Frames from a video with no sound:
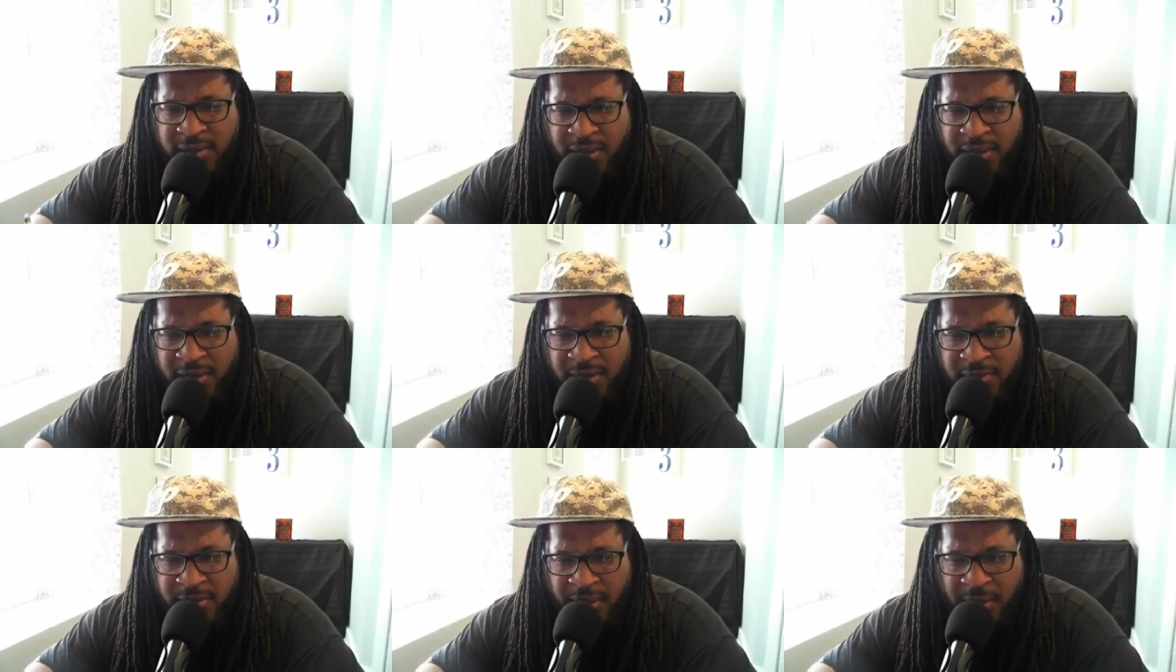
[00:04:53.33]

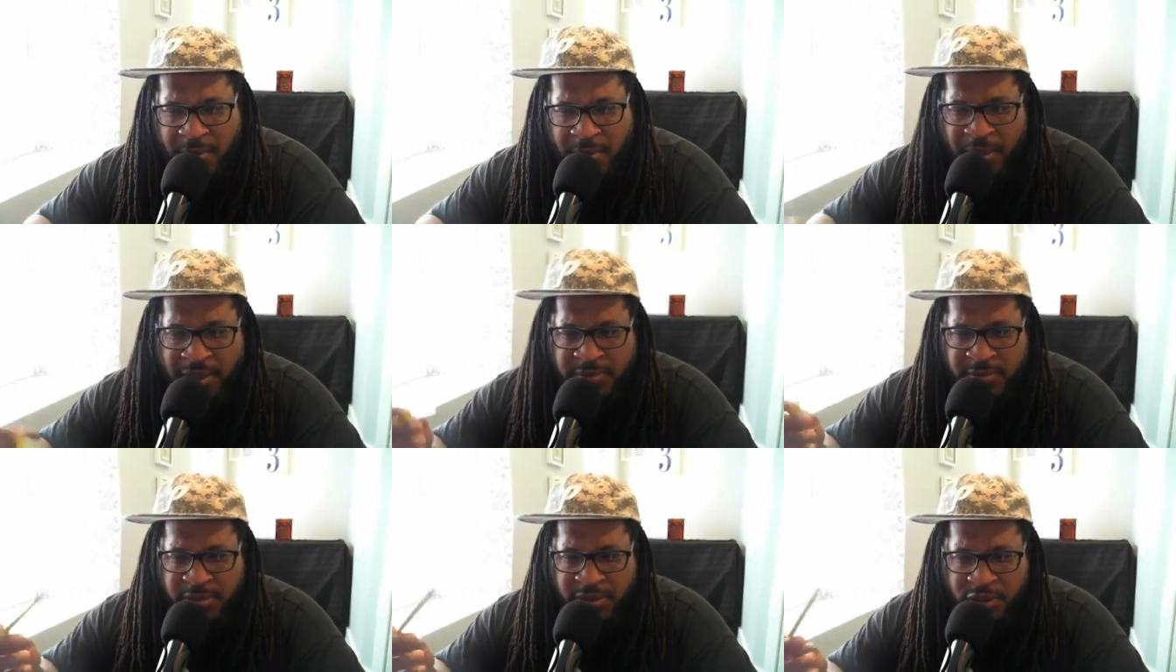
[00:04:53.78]
it
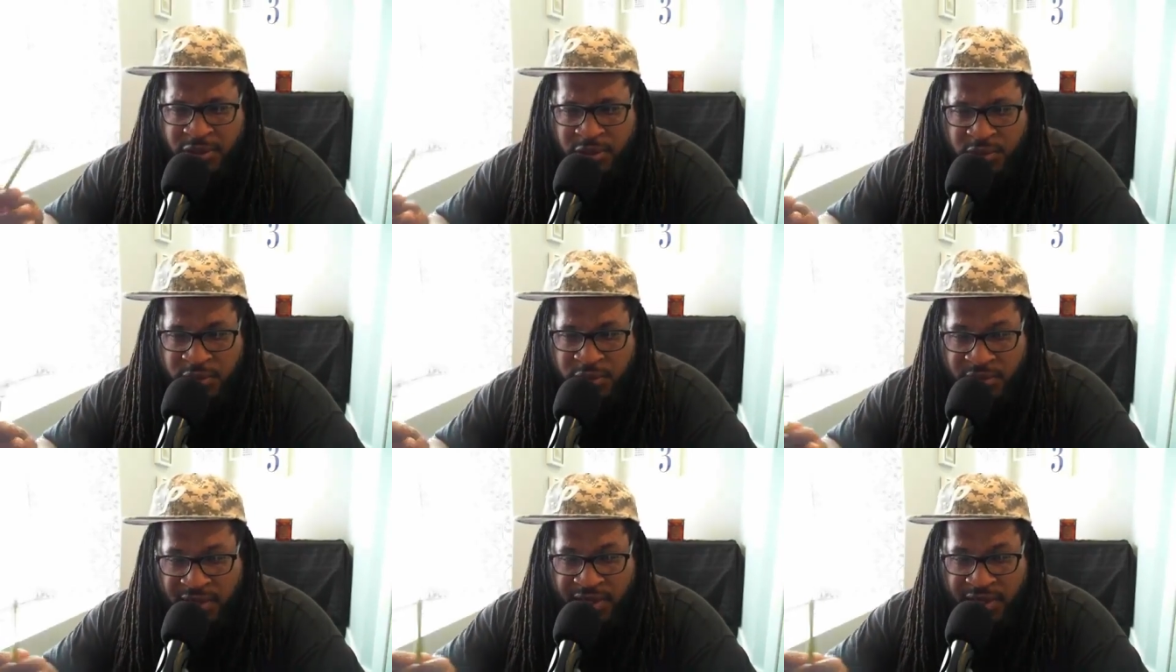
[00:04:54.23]
brings me
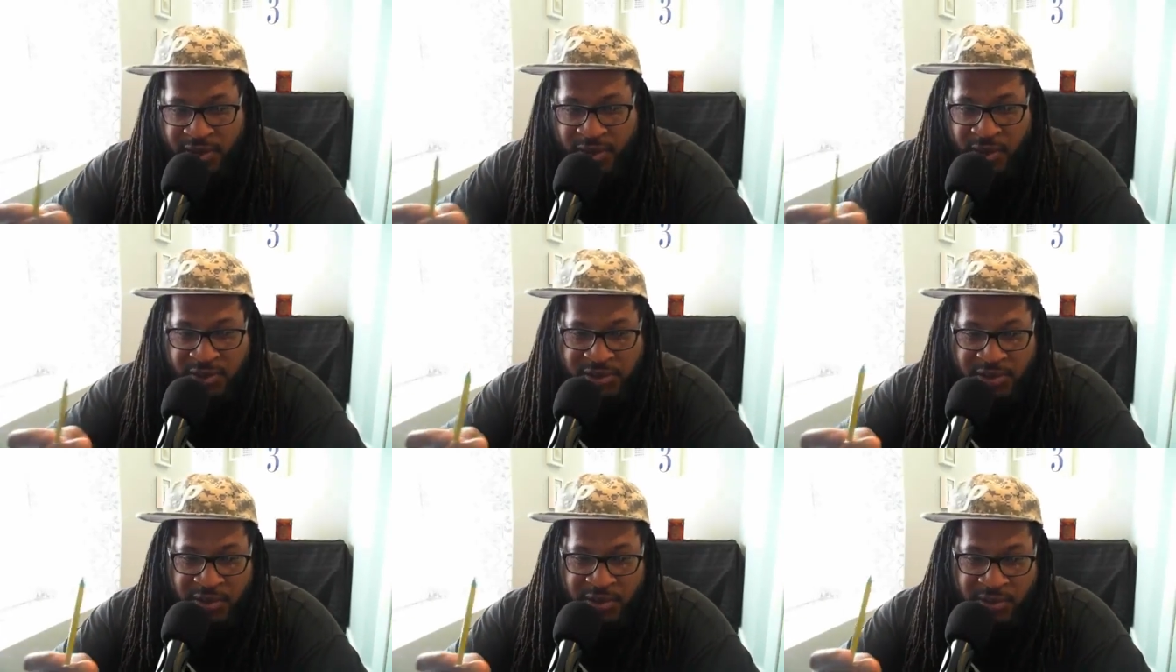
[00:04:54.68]
to, you can
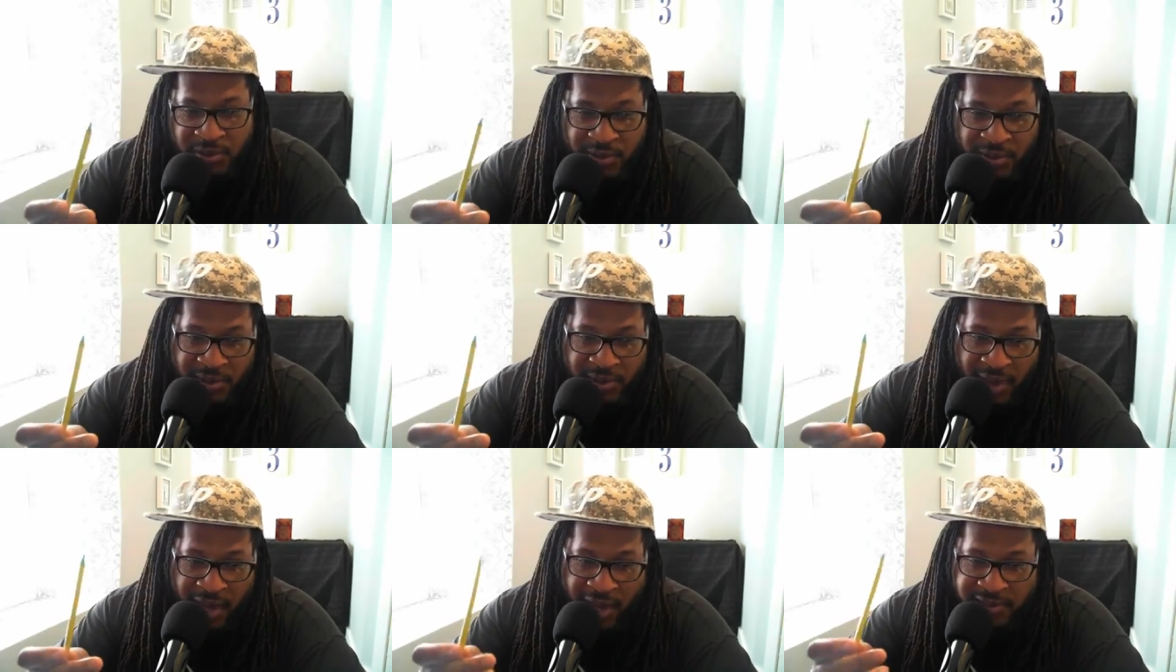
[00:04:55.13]

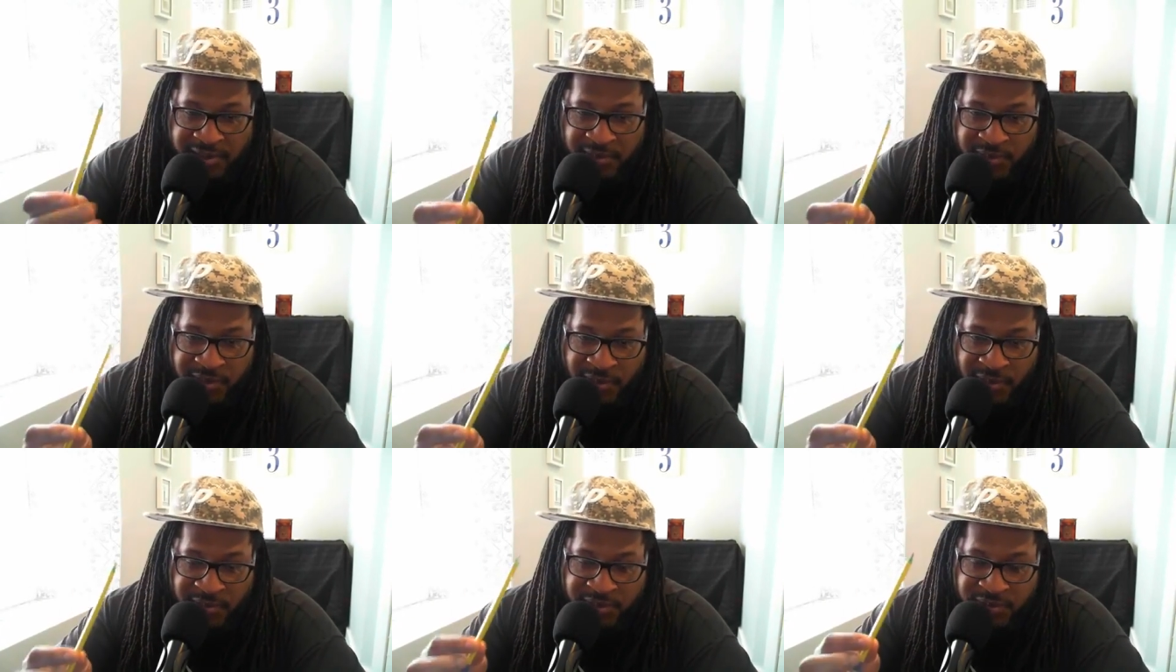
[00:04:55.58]
also,
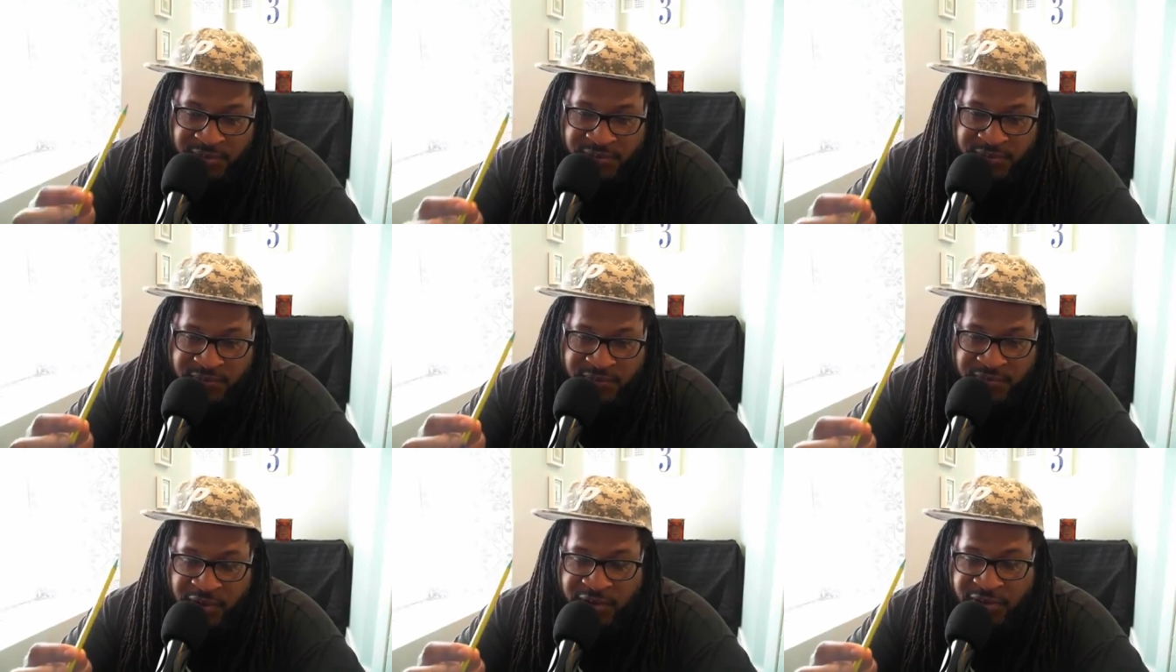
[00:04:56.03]
actually, when I was
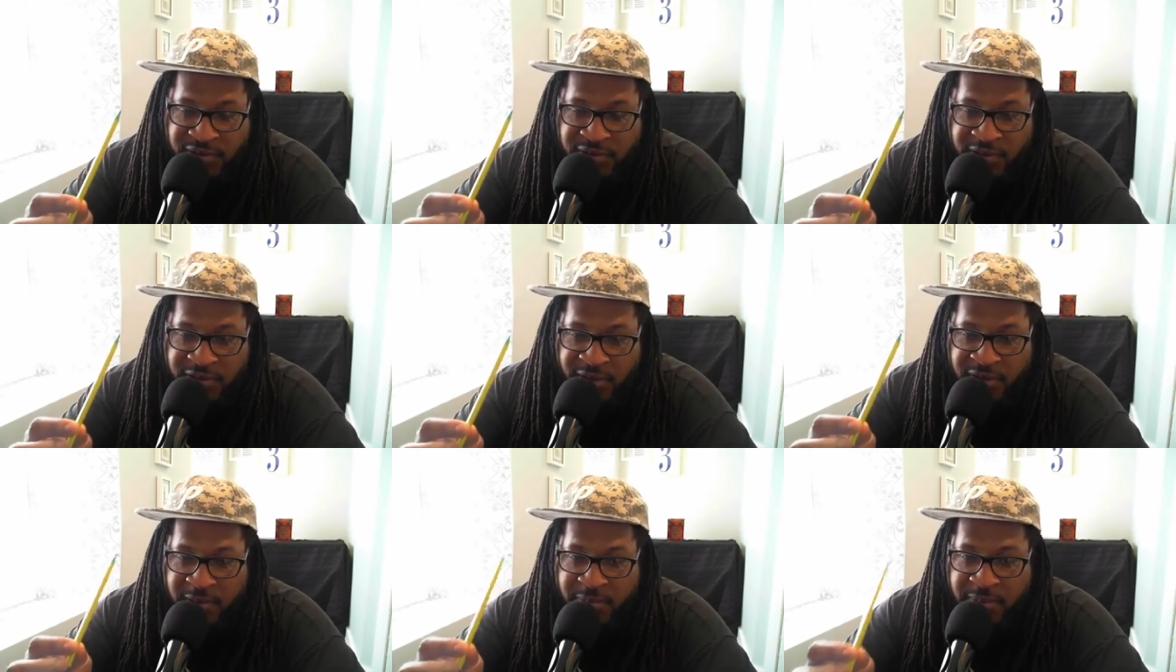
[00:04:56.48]
first
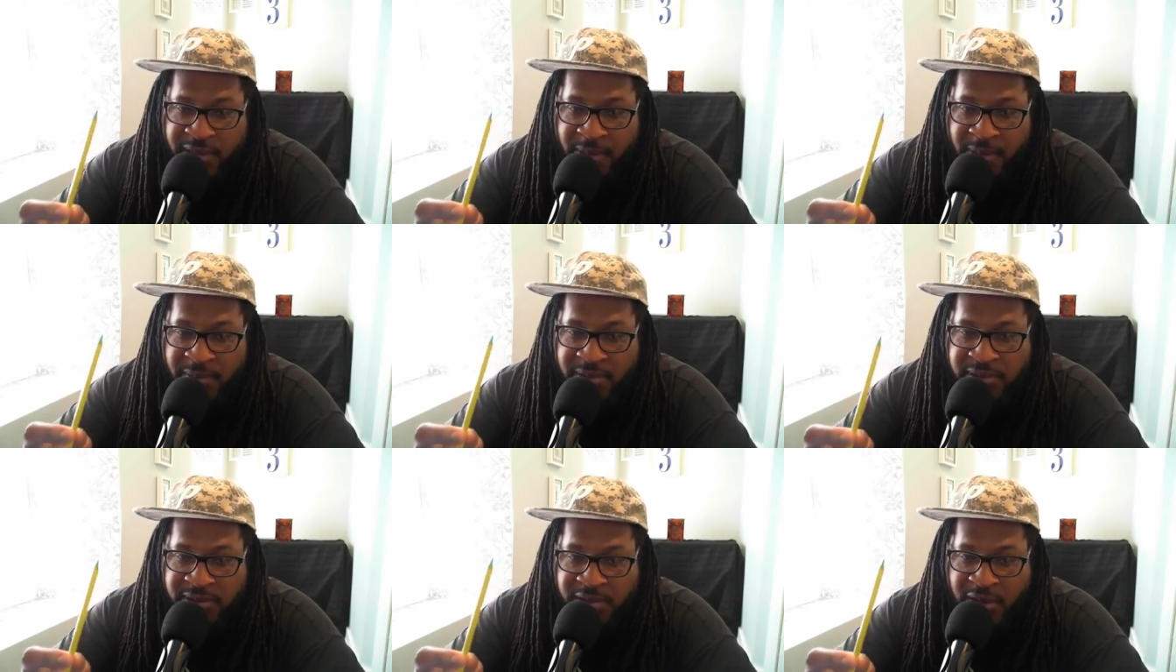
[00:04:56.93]
starting to
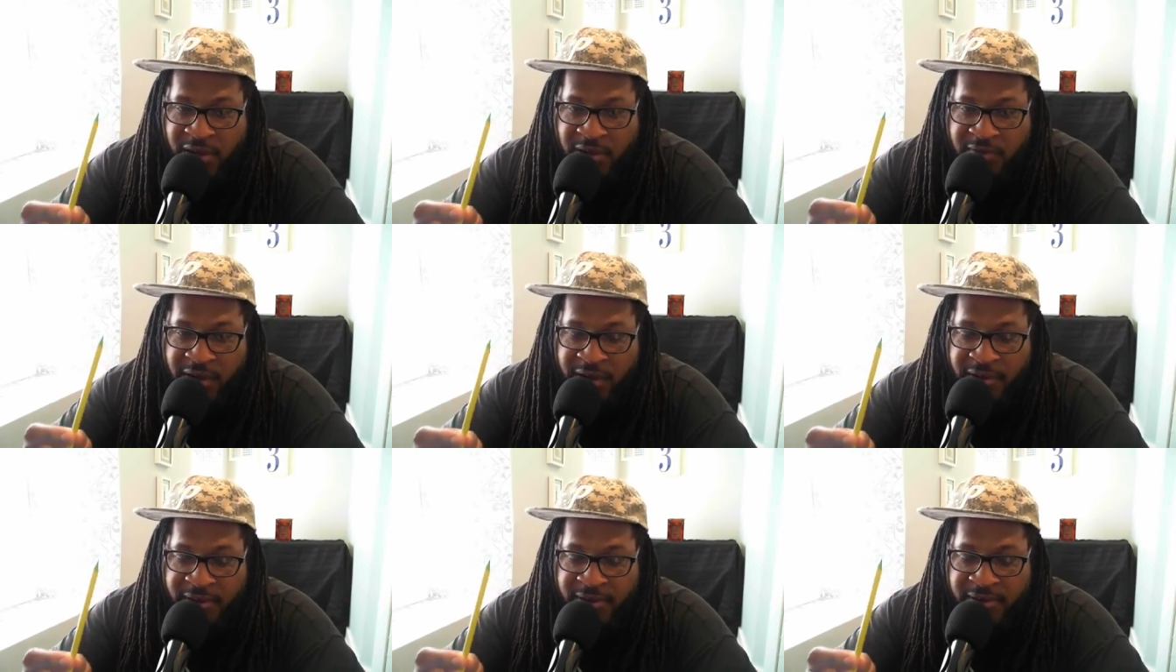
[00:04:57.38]
become a
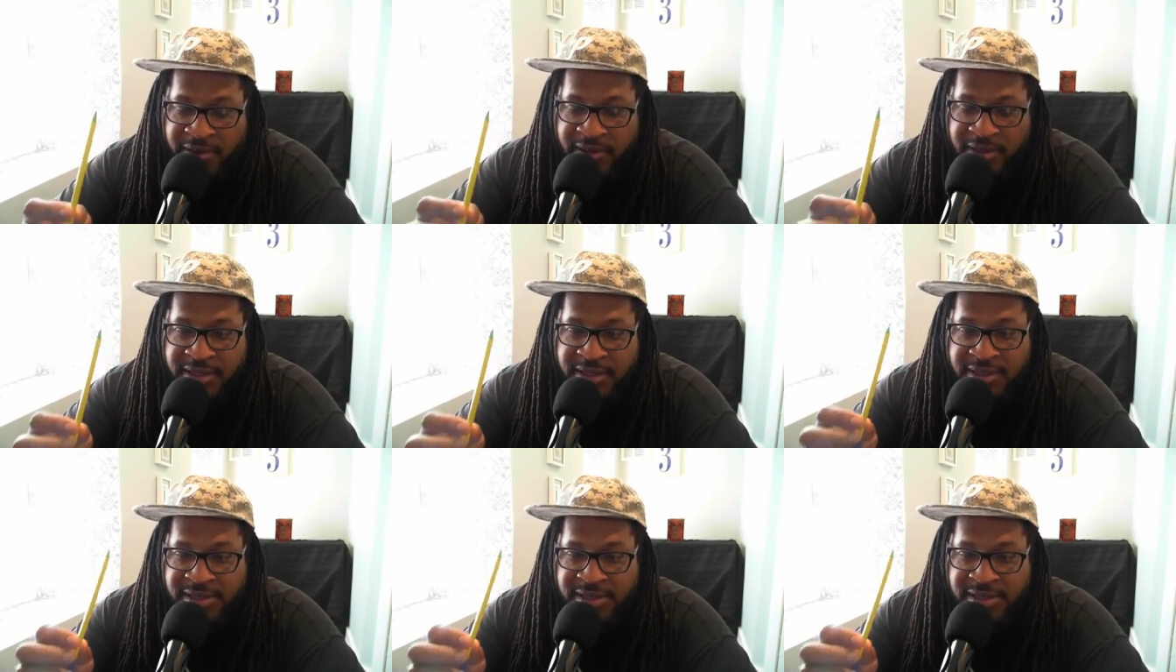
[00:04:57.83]
songwriter,